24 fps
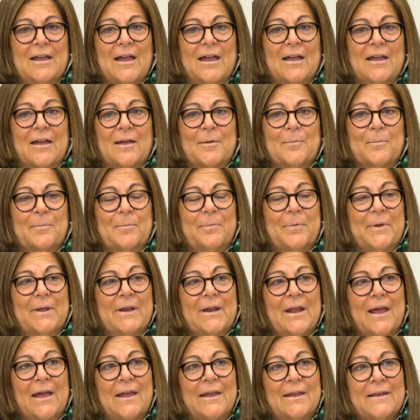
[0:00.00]

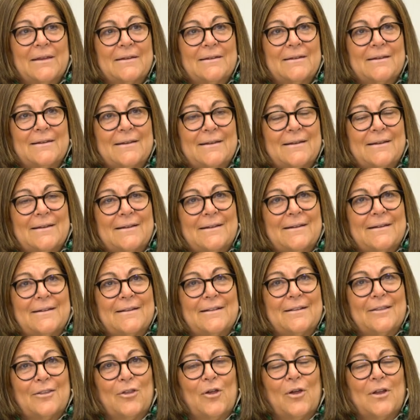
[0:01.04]
But I
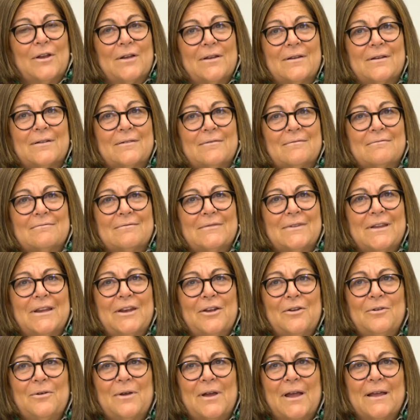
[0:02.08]
thought,
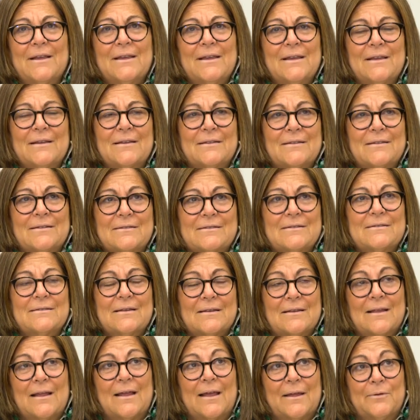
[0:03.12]
you know,
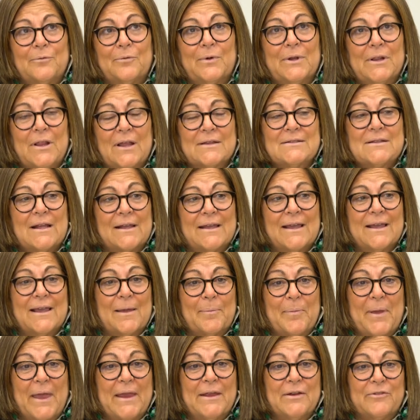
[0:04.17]
I realized I can
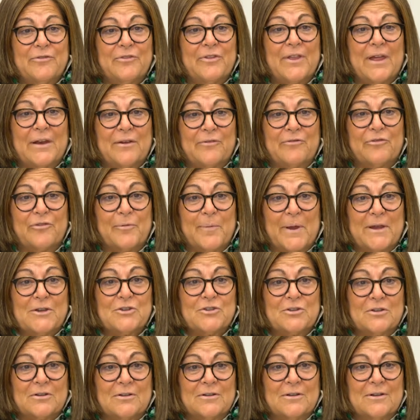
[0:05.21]
get paid for that
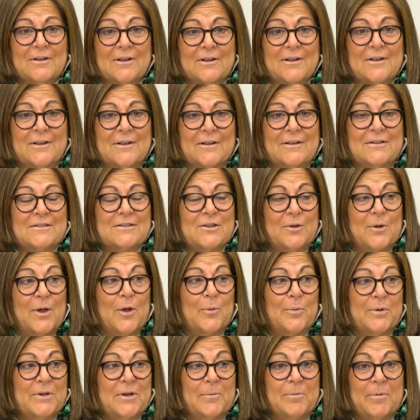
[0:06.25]
information. So I
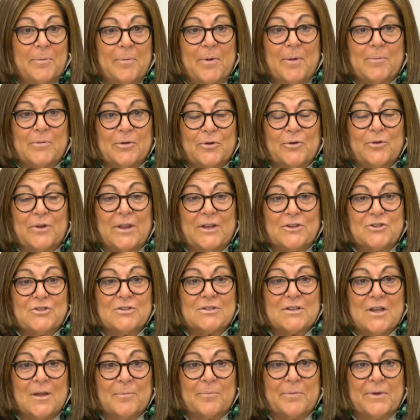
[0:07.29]
opened up a public
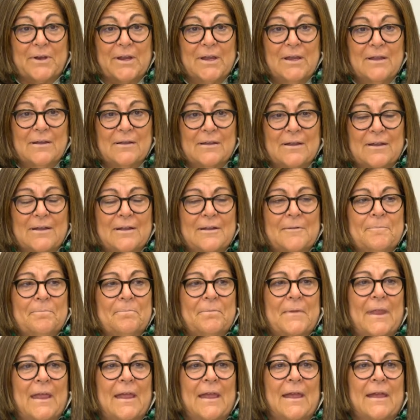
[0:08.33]
relations company,
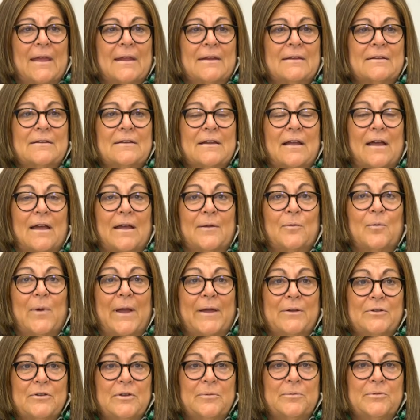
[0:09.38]
and I
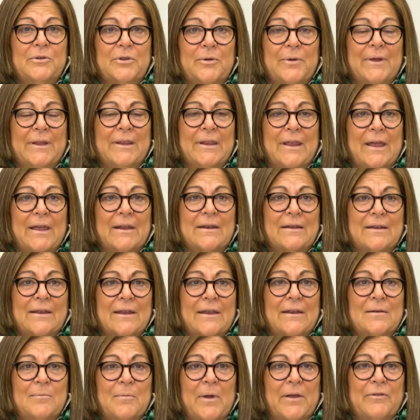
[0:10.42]
wound up doing that
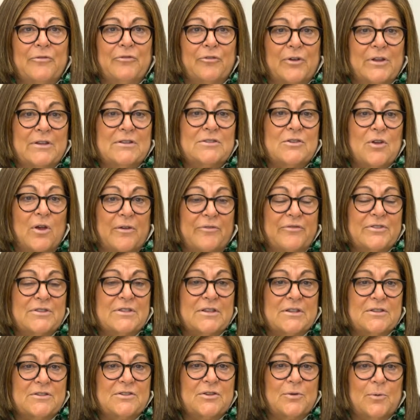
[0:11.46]
in my friends'
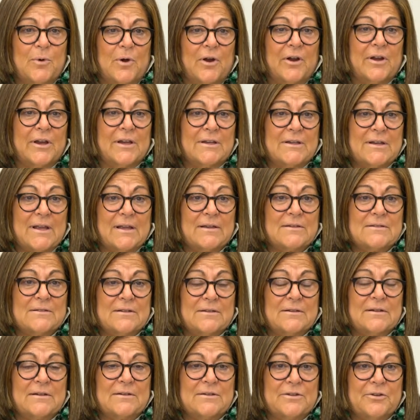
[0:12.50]
offices who are
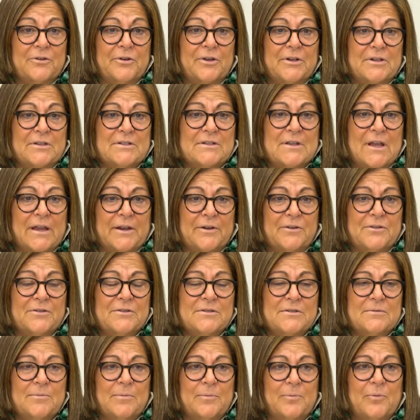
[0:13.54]
architects and interior
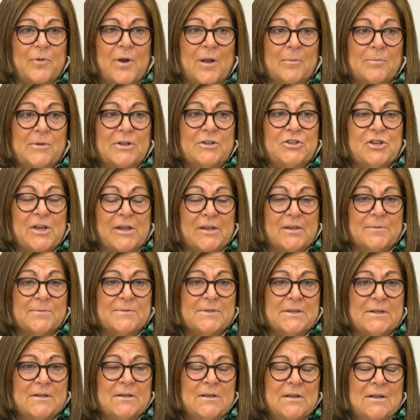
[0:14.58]
designers, Bromley
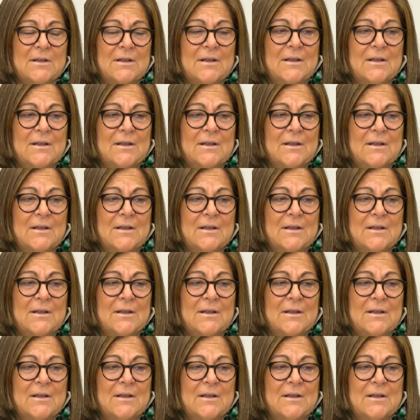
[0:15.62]
Jacobson,